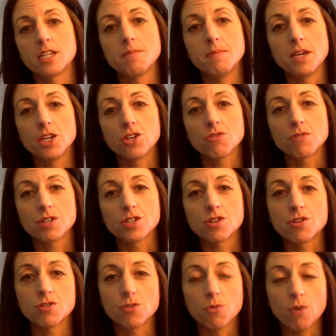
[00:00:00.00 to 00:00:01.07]
to make your
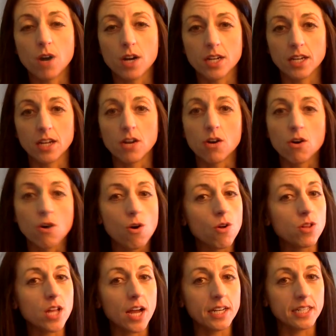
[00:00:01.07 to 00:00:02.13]
return to walking a whole
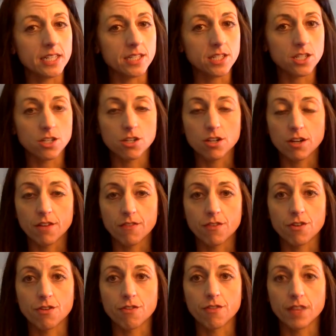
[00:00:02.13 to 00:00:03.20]
lot easier if
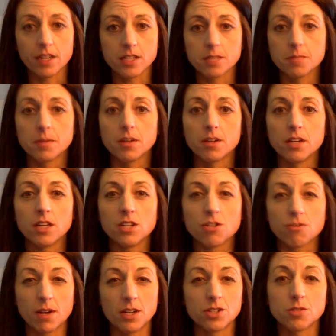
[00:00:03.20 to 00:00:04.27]
your flexibility and your
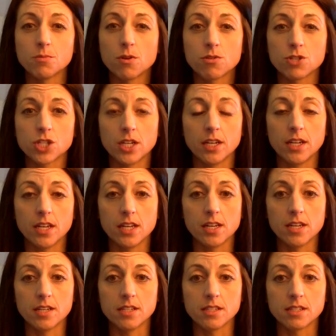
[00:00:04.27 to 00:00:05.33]
range of motion
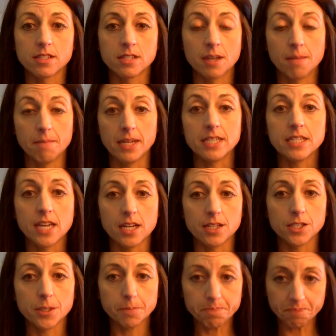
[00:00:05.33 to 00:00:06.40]
is
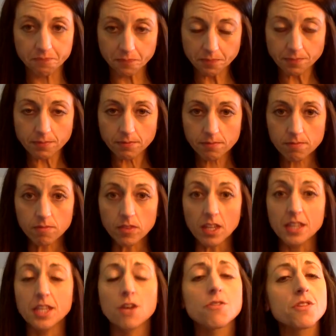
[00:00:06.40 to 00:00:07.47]
maintained.
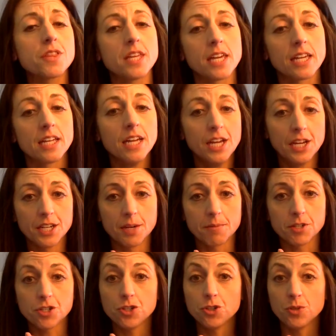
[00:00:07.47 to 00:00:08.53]
The other thing, number
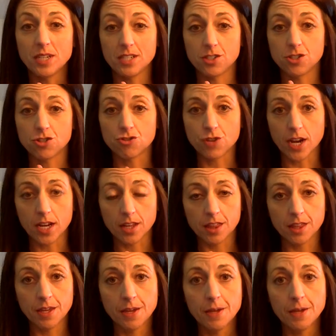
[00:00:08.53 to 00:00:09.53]
2, is strength.